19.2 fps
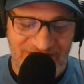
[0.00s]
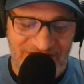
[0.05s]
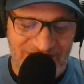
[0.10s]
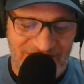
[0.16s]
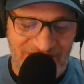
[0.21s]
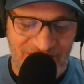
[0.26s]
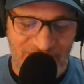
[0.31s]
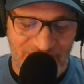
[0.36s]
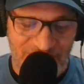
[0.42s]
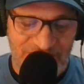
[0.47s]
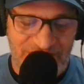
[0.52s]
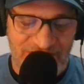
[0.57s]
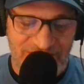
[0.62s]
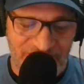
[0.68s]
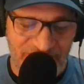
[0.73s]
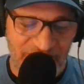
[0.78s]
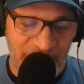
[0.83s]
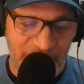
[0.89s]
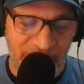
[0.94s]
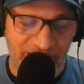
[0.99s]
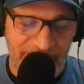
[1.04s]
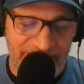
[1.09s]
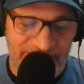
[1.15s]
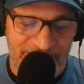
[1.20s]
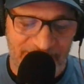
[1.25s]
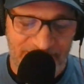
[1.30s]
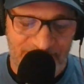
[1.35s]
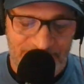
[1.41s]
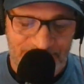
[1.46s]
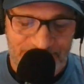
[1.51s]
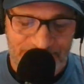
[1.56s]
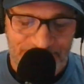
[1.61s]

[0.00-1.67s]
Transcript: So it was very popular.